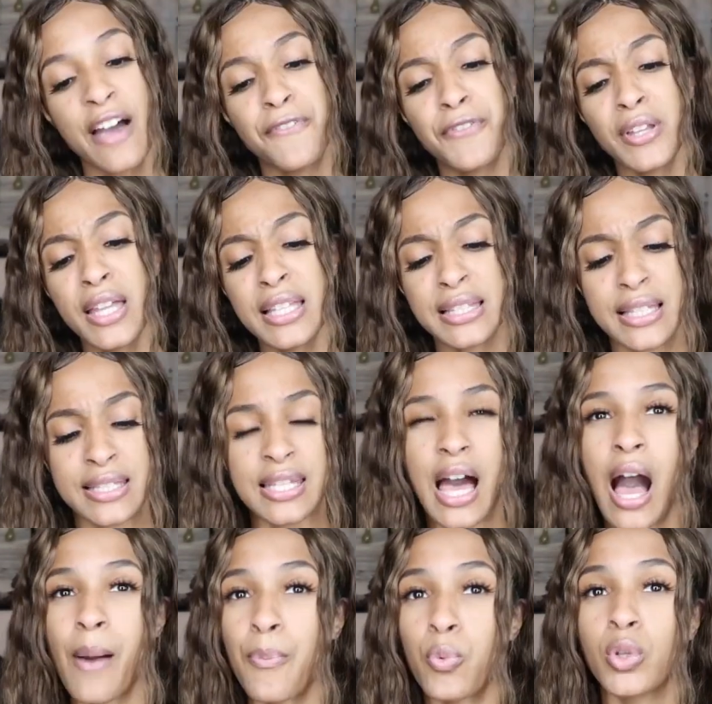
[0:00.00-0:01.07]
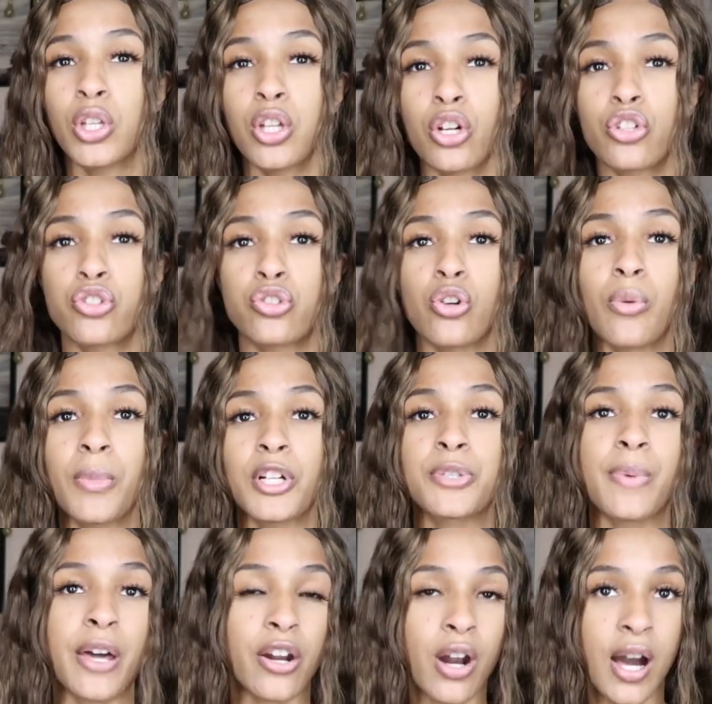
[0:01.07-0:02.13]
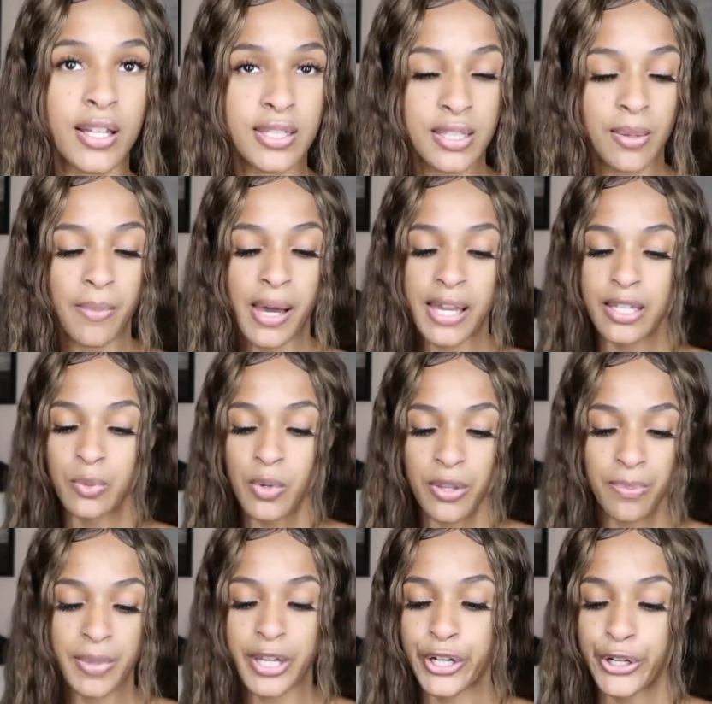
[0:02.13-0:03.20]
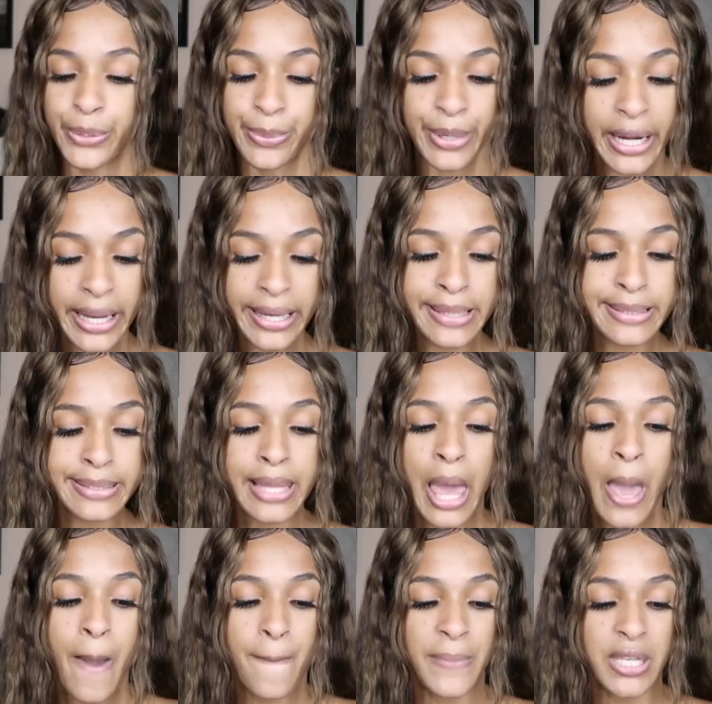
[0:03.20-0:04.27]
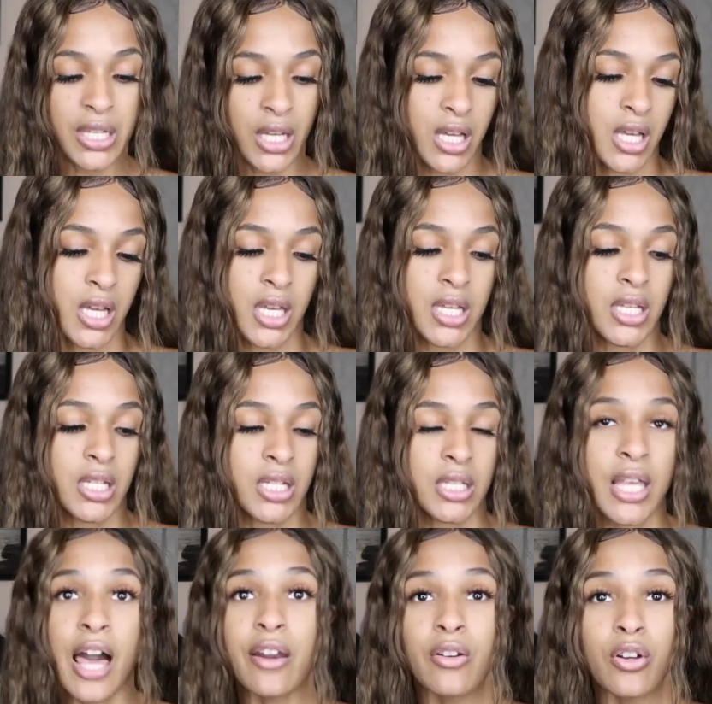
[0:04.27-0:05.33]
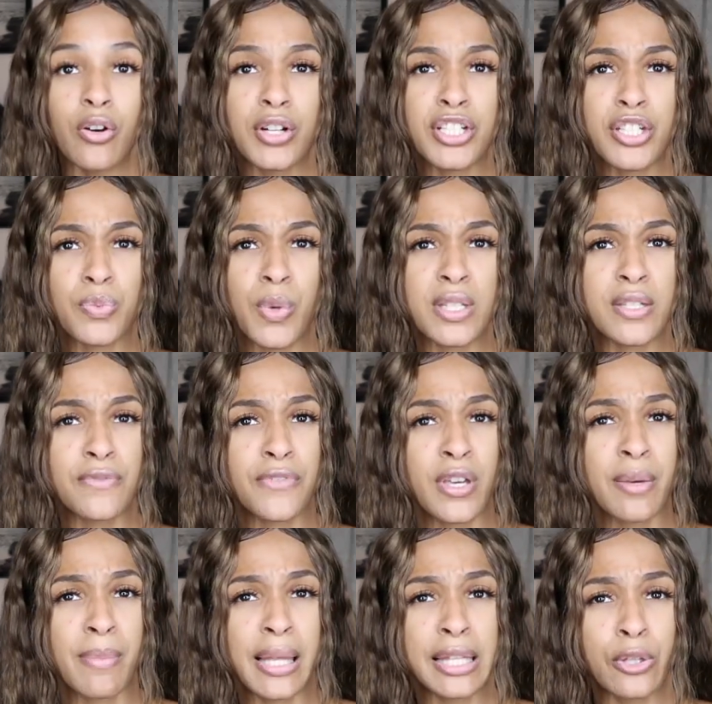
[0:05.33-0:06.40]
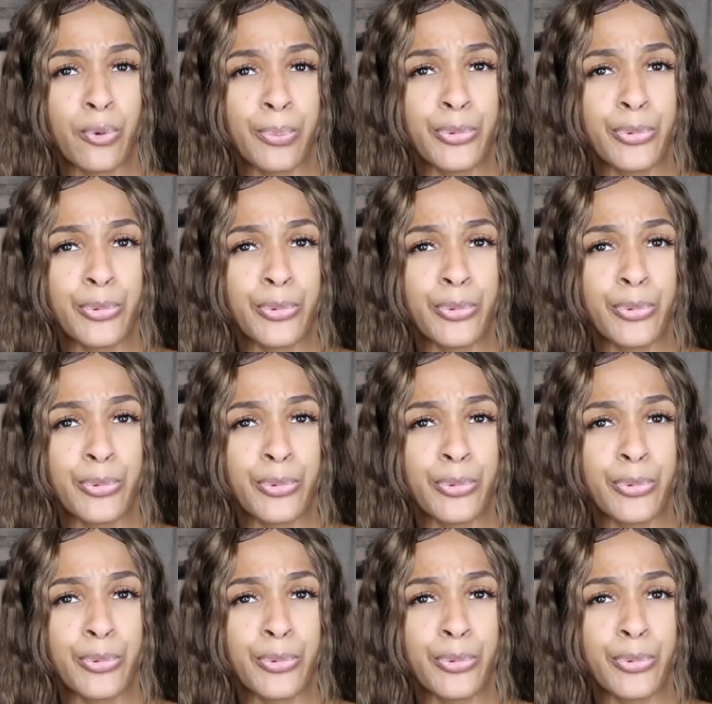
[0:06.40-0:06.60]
I feel like the top would look so much better on somebody with bigger breasts, because I don't know, it just wasn't fitting my little